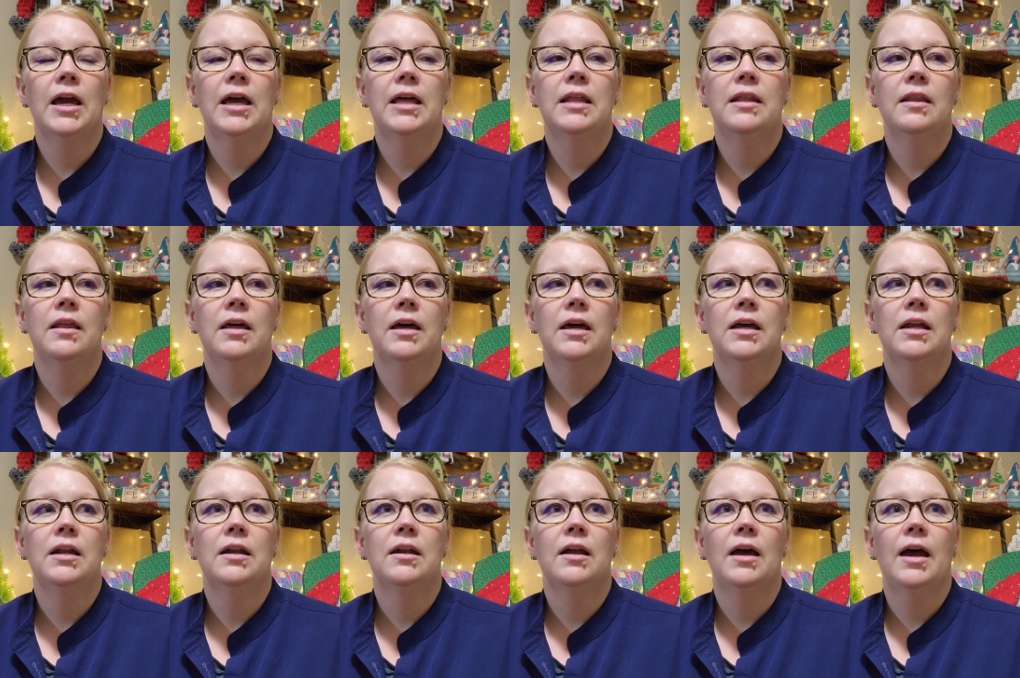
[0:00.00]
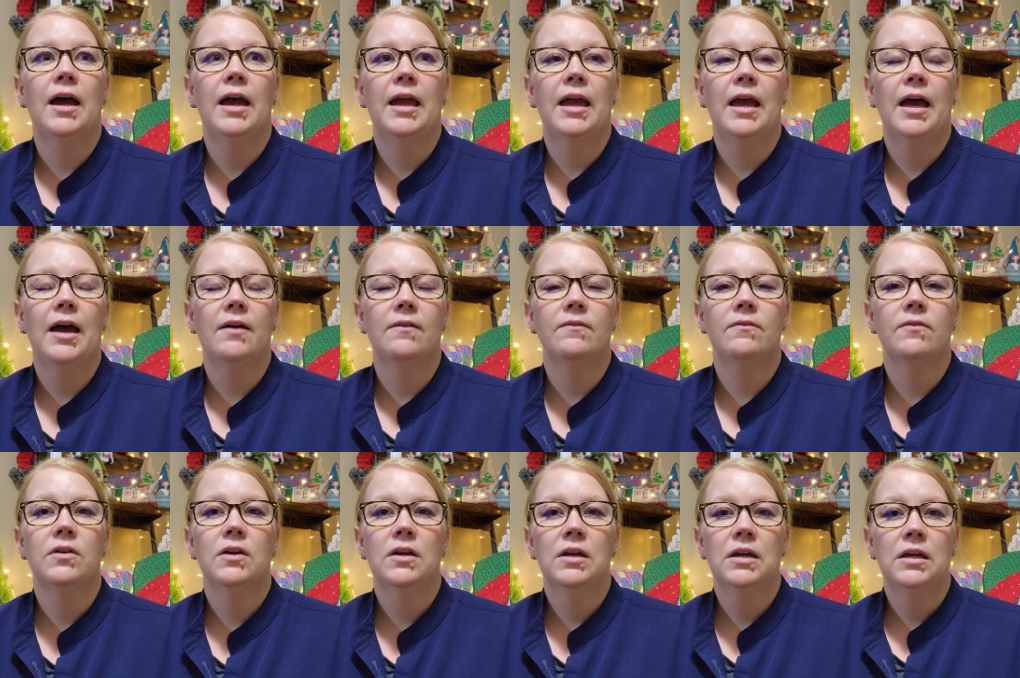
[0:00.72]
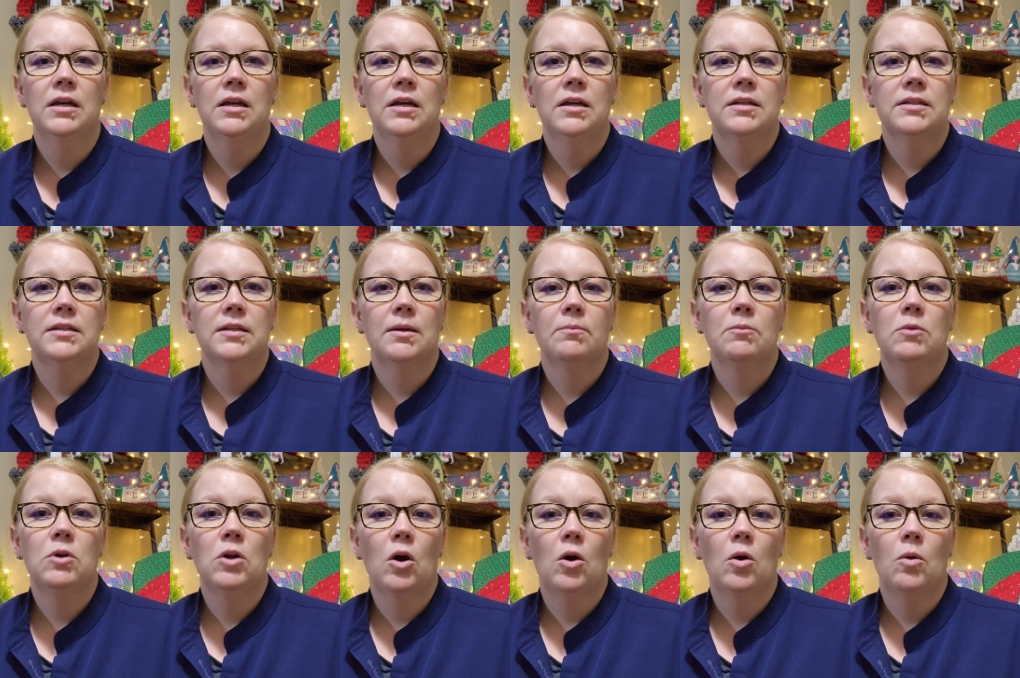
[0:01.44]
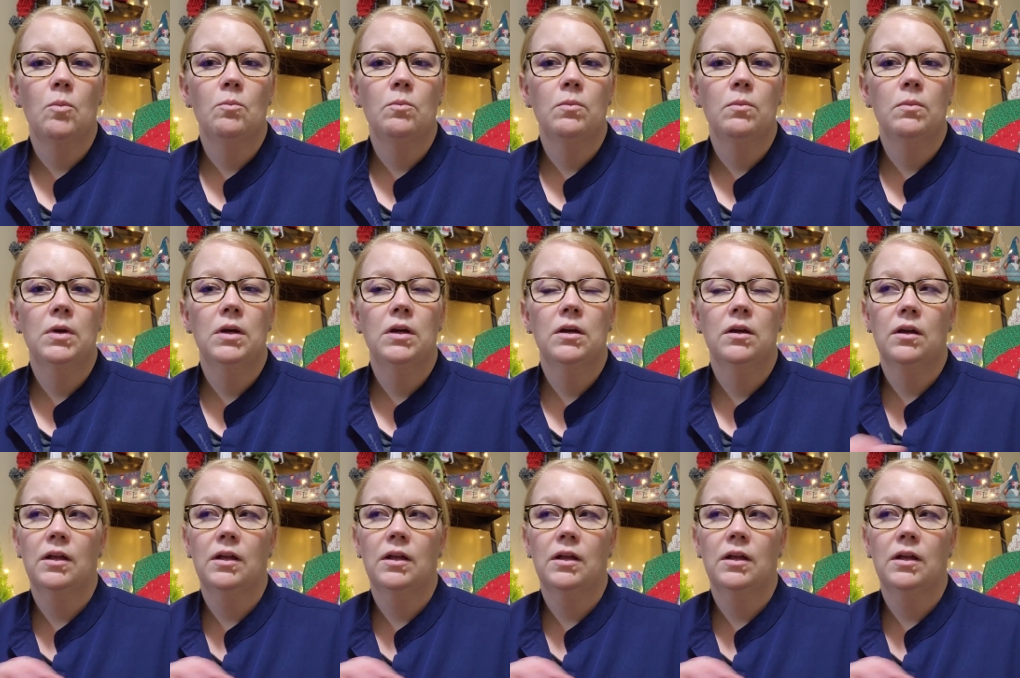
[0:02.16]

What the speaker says: and then I have some gnome,